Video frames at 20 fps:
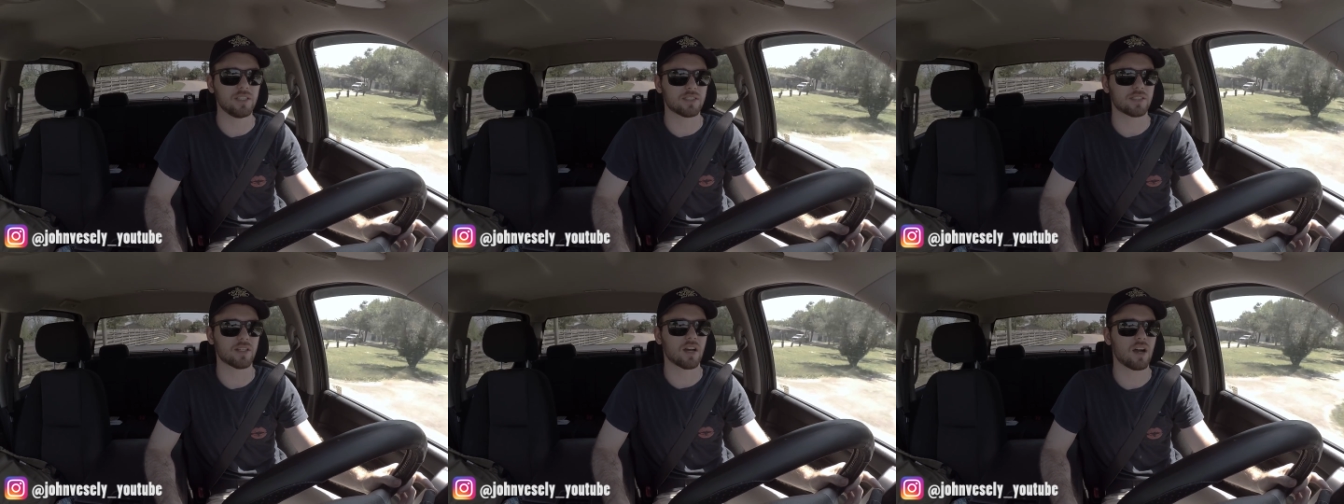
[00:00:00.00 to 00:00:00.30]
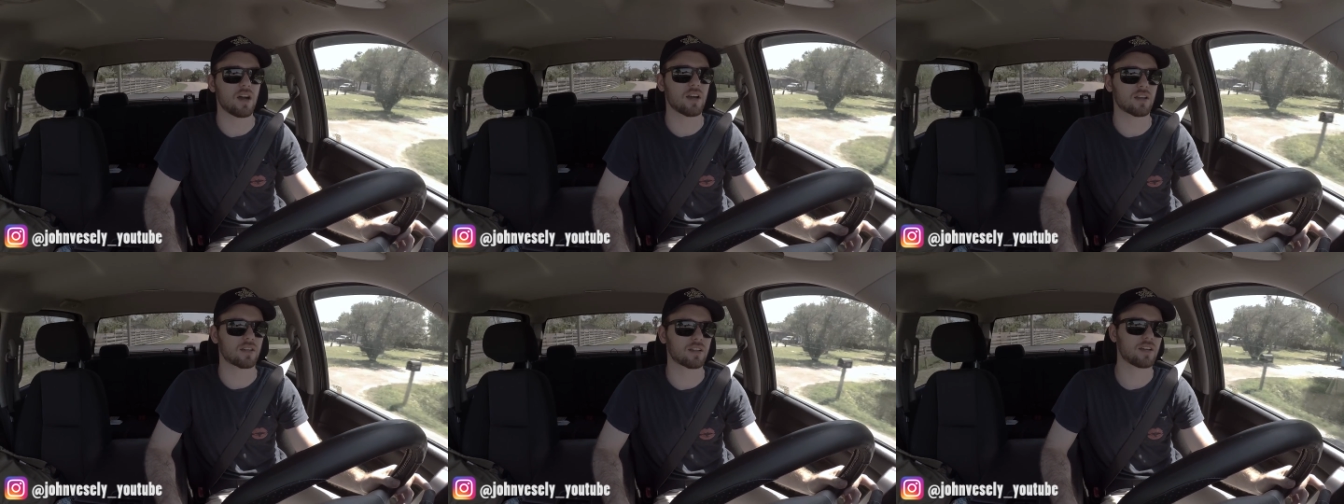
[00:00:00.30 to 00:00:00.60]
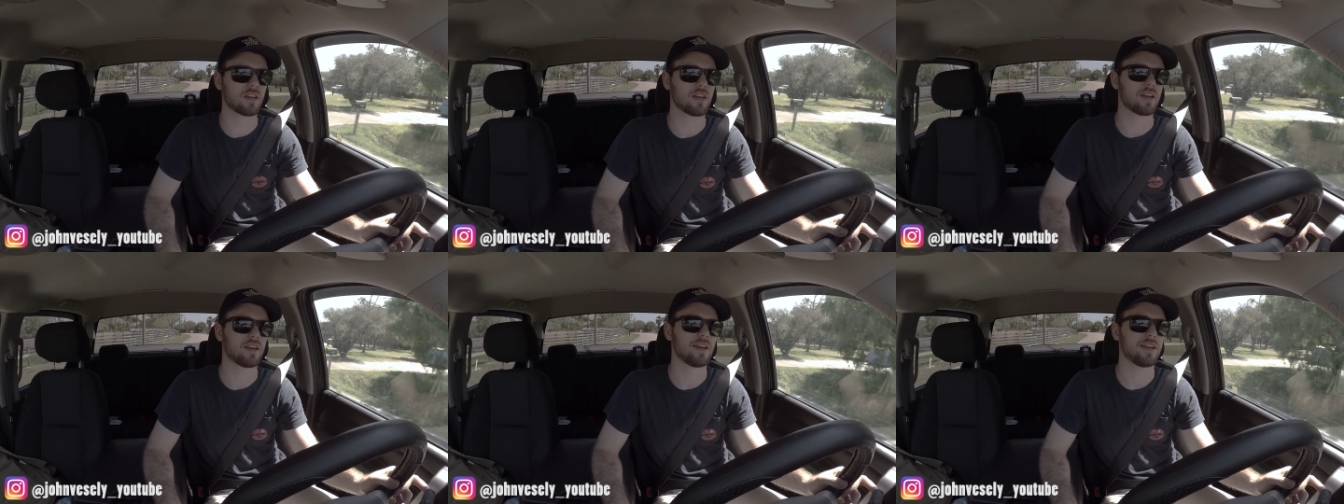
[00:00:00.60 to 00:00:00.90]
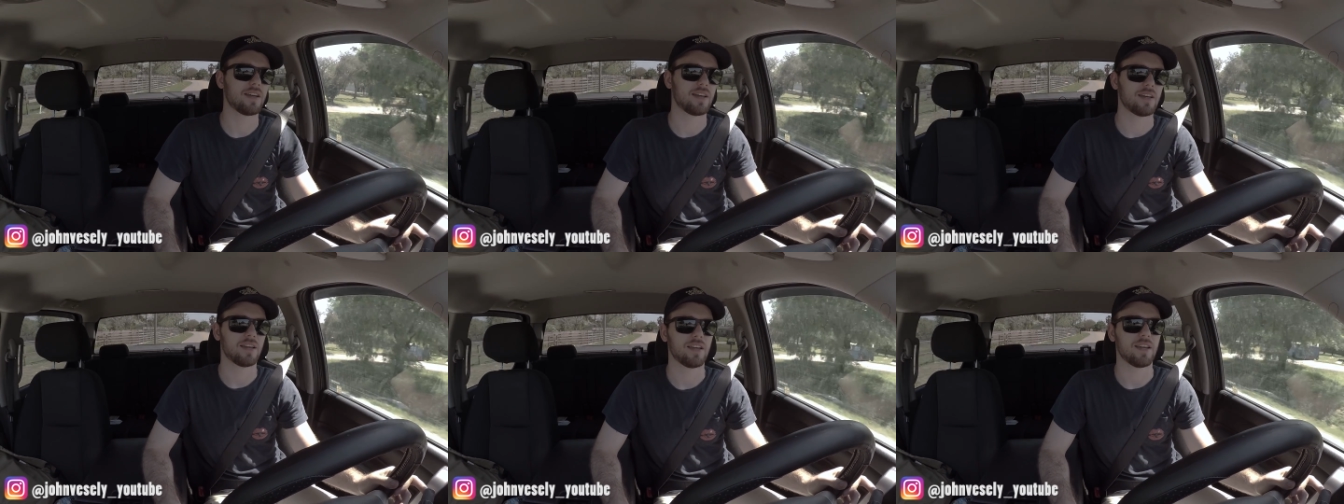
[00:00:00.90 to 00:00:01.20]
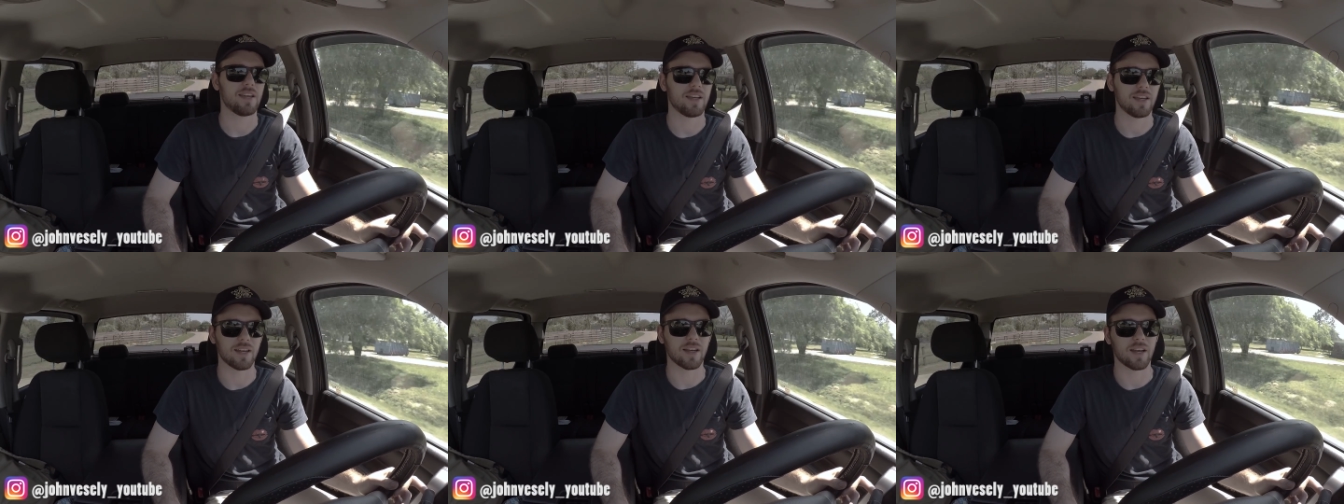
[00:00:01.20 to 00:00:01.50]
stock
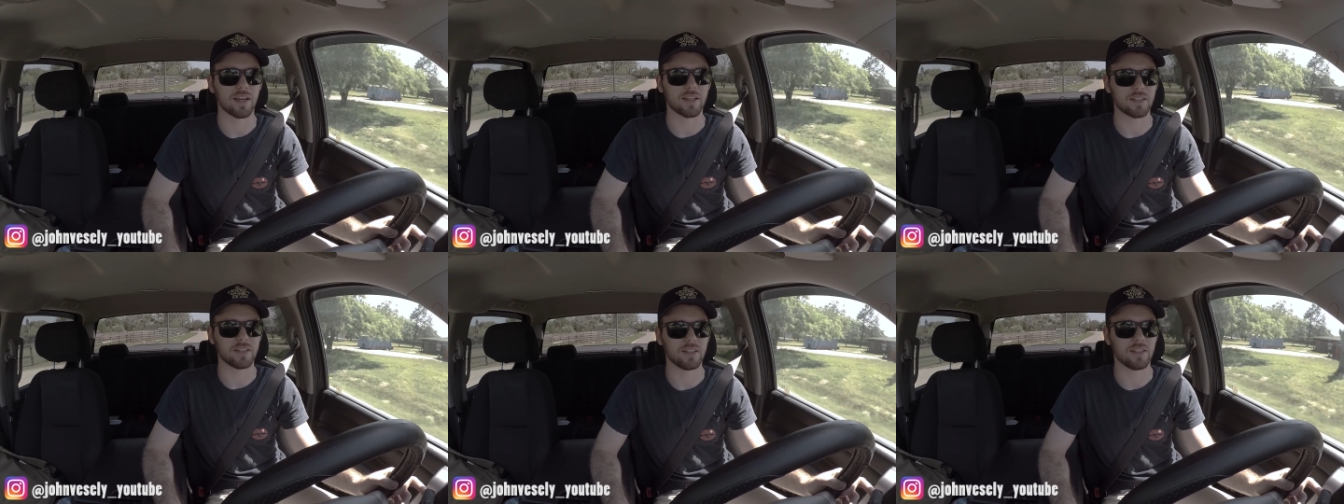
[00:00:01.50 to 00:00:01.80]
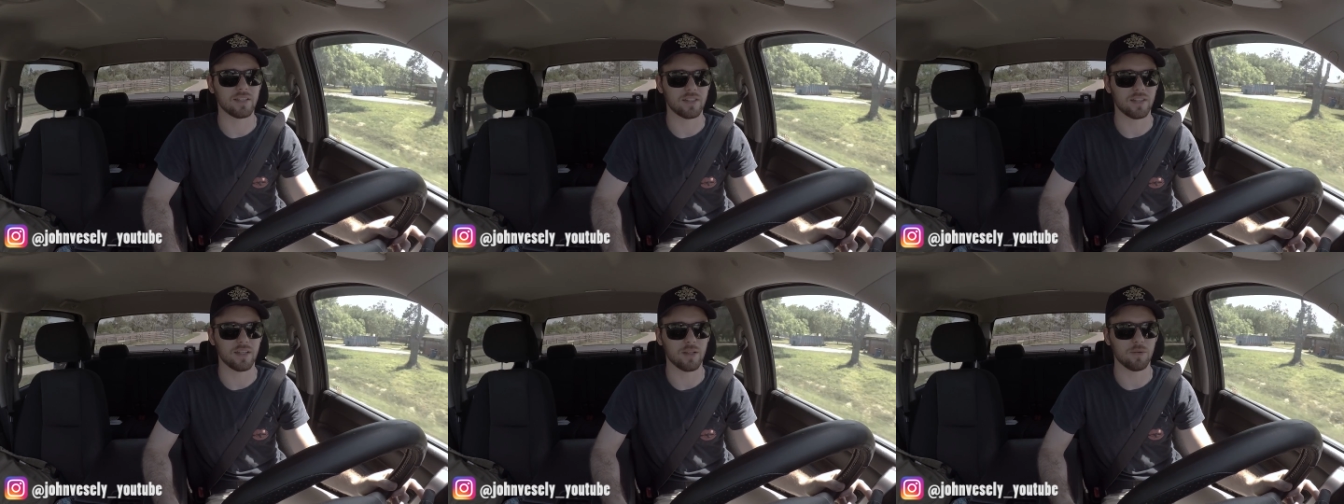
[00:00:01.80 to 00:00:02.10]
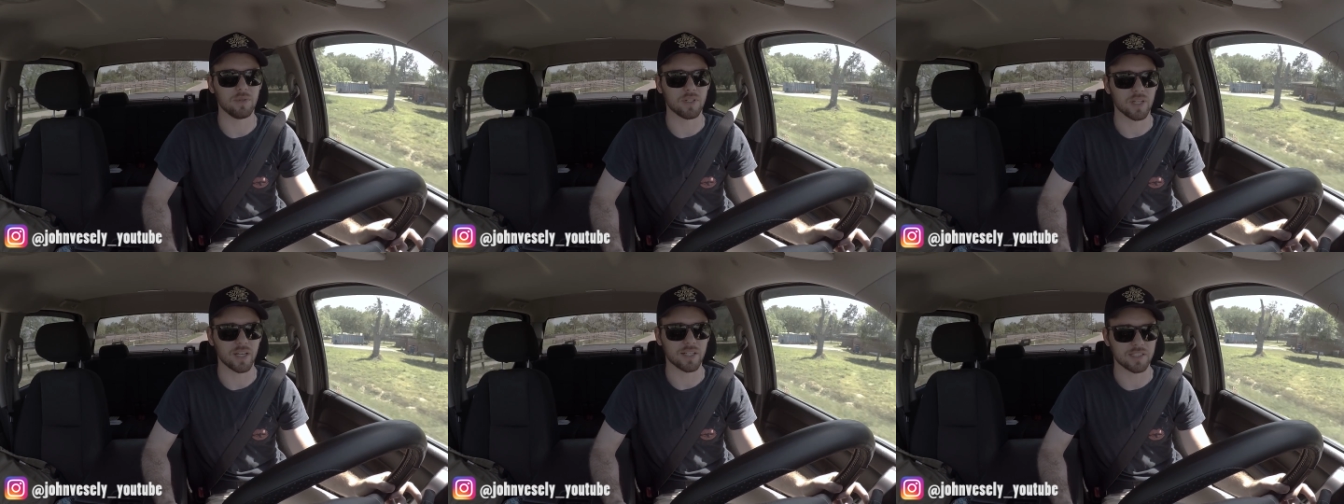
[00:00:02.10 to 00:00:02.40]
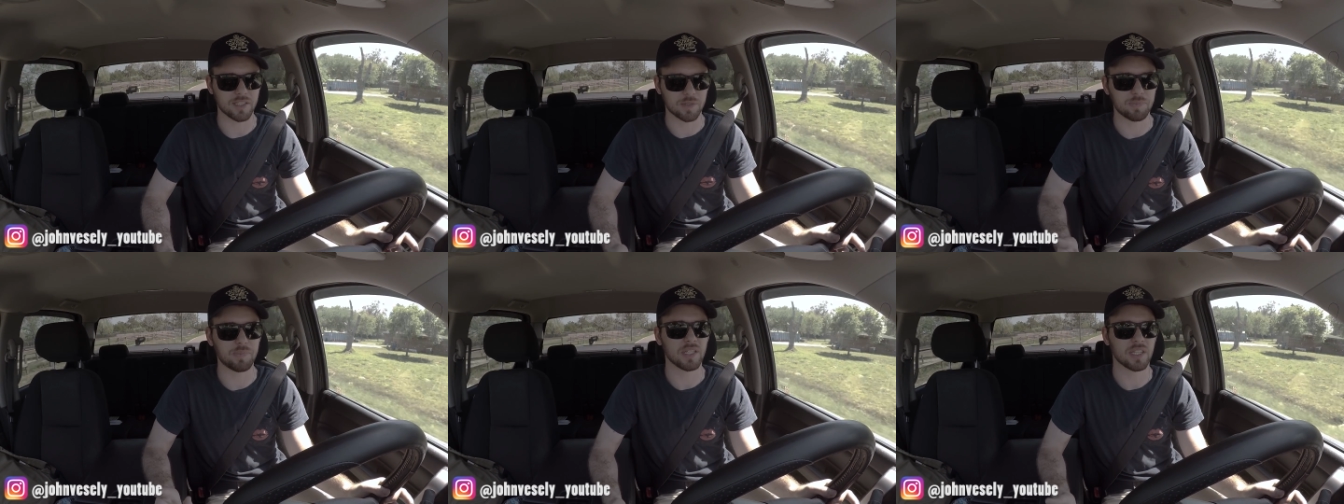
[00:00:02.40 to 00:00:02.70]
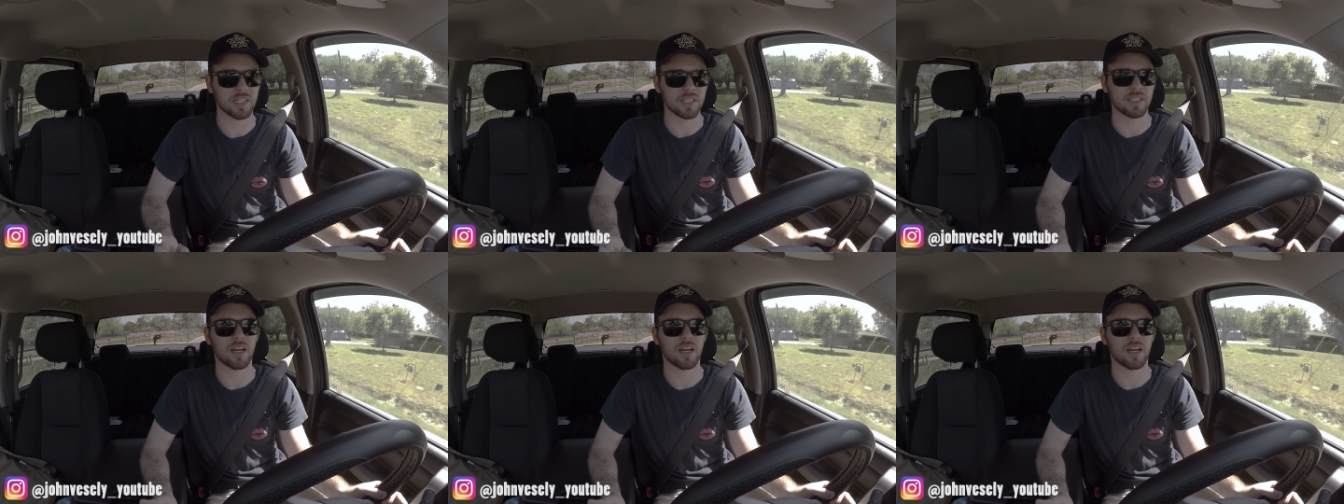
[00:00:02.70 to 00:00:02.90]
and I could it would like spin the